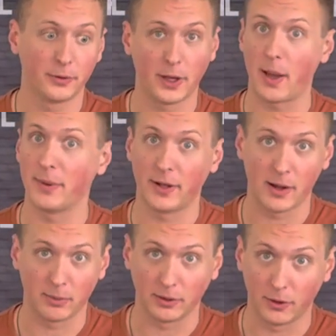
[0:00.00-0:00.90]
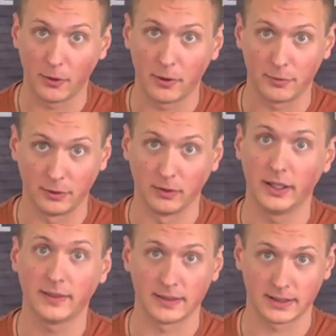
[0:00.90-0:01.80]
Comment down below if you
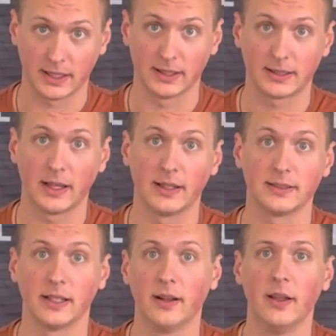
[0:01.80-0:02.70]
like this kind of content.